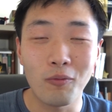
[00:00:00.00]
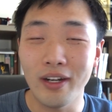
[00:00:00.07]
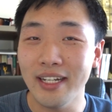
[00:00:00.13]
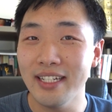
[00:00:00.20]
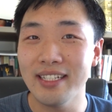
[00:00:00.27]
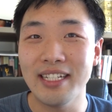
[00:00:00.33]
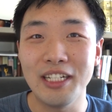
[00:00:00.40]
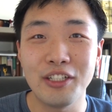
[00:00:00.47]
what
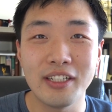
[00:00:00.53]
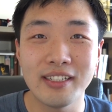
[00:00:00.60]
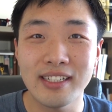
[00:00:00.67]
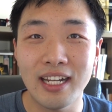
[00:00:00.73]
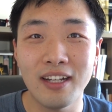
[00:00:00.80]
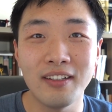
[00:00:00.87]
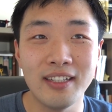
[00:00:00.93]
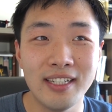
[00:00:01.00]
his teaching
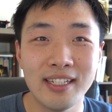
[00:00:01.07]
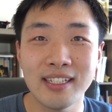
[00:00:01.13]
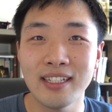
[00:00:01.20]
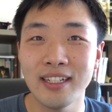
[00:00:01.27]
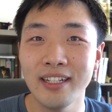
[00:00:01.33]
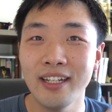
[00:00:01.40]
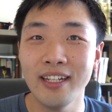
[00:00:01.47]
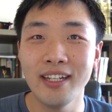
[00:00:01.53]
style
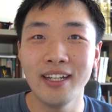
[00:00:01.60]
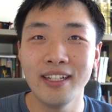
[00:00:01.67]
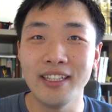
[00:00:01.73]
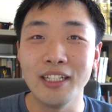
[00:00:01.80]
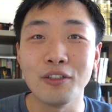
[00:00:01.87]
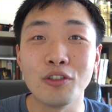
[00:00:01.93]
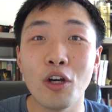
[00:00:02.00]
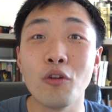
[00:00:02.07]
is,
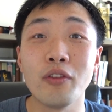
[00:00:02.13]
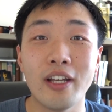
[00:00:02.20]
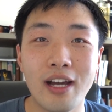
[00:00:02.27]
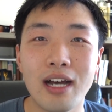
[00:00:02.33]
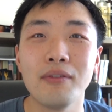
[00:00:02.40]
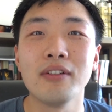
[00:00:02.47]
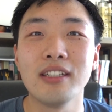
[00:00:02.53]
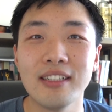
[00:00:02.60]
they'll know they'll
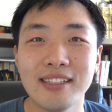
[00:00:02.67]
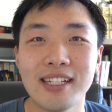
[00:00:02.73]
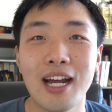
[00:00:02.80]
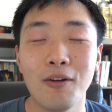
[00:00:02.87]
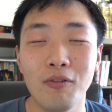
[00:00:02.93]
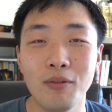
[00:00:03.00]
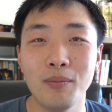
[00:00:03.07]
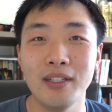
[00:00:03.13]
have a good
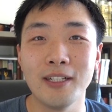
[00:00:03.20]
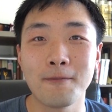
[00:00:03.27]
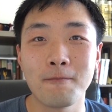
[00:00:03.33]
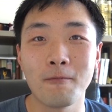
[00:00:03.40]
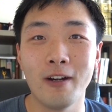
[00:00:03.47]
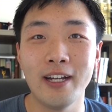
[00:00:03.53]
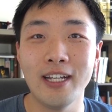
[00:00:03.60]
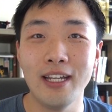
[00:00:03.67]
time with me,
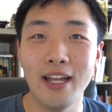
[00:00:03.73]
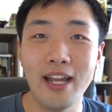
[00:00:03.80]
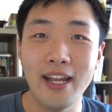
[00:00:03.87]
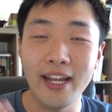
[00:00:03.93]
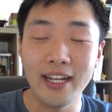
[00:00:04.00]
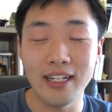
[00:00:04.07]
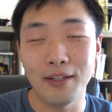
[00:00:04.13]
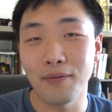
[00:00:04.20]
right?
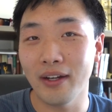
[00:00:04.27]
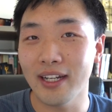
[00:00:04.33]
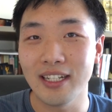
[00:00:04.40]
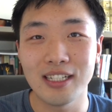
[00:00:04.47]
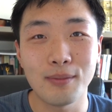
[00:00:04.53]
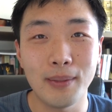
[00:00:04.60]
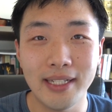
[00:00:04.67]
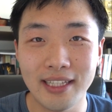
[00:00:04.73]
And if I can
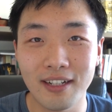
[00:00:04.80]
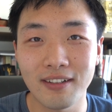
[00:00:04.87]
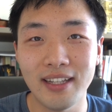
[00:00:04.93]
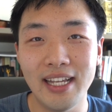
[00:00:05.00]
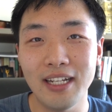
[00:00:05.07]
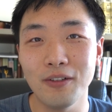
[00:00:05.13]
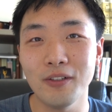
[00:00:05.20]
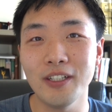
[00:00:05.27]
speak their
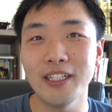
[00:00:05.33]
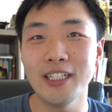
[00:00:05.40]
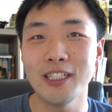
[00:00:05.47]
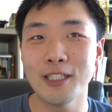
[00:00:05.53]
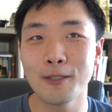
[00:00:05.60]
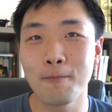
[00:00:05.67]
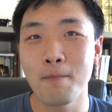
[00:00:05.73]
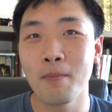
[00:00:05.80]

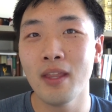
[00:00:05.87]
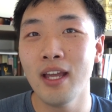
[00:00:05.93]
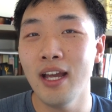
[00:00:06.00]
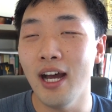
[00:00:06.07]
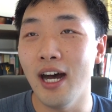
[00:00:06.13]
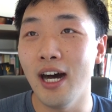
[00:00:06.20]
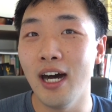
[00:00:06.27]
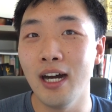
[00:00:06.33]
language,
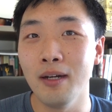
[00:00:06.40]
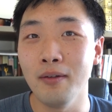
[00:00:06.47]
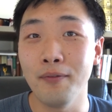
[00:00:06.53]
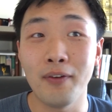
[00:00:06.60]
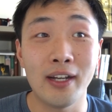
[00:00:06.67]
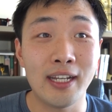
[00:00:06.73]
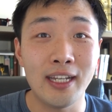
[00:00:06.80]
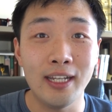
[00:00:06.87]
if
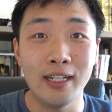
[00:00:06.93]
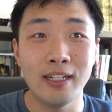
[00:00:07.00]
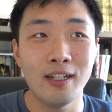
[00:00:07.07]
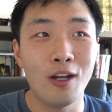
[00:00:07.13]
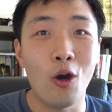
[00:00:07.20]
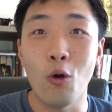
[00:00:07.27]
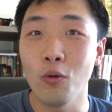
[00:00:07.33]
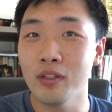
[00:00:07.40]
I can
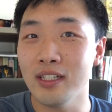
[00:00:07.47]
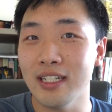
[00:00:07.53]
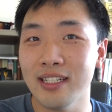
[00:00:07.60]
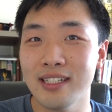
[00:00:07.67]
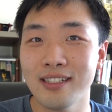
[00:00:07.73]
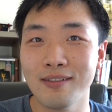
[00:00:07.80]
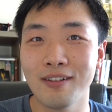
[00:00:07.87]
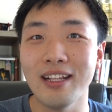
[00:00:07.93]
host
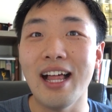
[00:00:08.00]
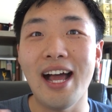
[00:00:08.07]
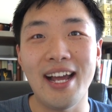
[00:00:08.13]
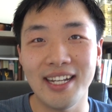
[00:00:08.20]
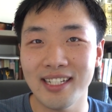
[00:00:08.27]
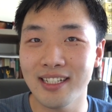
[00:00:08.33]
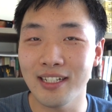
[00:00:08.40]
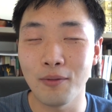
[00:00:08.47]
this
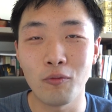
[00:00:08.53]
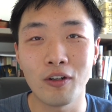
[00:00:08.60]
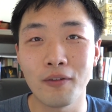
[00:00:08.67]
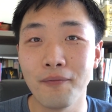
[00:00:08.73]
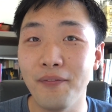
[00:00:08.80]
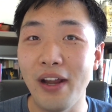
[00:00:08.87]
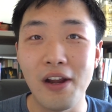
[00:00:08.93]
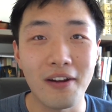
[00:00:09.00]
class
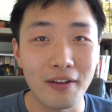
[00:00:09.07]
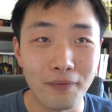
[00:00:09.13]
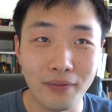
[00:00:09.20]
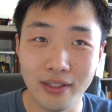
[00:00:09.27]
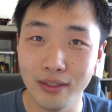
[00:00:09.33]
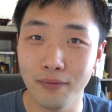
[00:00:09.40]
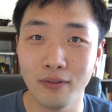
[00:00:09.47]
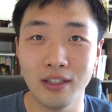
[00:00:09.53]
somewhere very
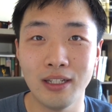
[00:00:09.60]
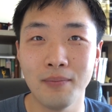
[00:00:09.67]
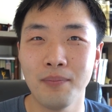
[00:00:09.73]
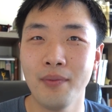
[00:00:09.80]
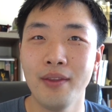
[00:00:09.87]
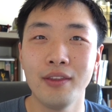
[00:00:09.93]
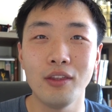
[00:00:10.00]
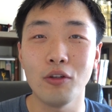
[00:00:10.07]
convenient for them,
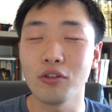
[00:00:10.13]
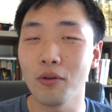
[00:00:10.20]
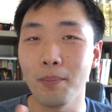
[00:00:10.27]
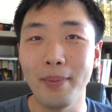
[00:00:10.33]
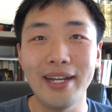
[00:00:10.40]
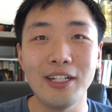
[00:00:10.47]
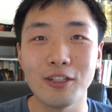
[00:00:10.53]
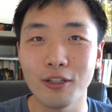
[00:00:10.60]
those are
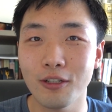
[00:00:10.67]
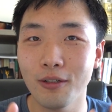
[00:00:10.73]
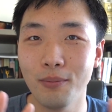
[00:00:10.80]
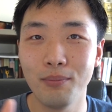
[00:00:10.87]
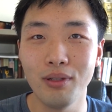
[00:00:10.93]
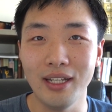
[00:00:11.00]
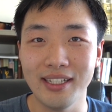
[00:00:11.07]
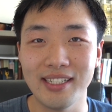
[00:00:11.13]
major
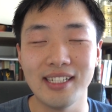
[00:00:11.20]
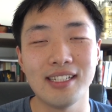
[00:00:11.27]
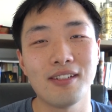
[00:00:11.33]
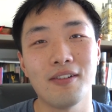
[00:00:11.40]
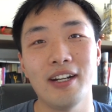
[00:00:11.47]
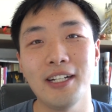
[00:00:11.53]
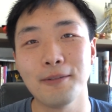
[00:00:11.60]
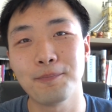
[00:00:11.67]

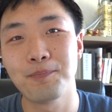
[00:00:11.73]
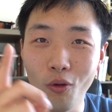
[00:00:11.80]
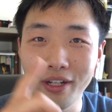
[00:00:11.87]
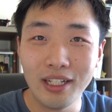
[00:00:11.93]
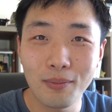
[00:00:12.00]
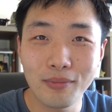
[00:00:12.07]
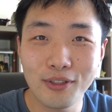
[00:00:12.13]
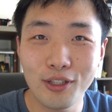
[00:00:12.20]
pluses, right? Point
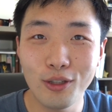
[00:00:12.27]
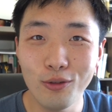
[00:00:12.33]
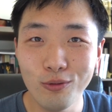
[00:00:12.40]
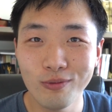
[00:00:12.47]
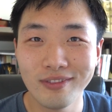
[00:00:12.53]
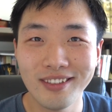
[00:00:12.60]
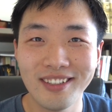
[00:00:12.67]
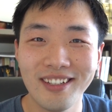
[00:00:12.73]
number 2,
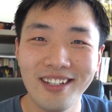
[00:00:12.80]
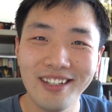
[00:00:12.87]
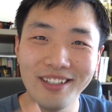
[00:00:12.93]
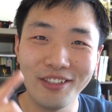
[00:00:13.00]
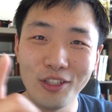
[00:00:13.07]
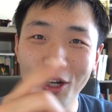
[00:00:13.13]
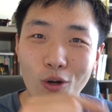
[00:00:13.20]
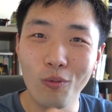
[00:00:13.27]

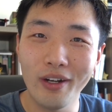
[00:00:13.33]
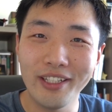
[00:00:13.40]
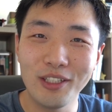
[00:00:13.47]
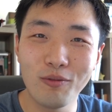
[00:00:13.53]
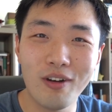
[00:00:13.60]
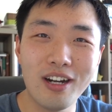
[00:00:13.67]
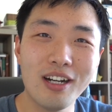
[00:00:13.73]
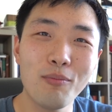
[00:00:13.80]
know what you
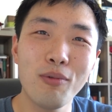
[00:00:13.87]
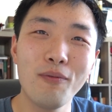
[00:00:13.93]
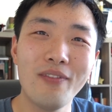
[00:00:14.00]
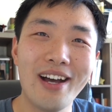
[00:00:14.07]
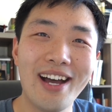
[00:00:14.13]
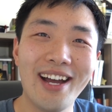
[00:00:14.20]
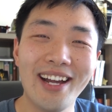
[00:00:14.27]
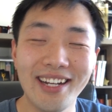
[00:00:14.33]
want to provide.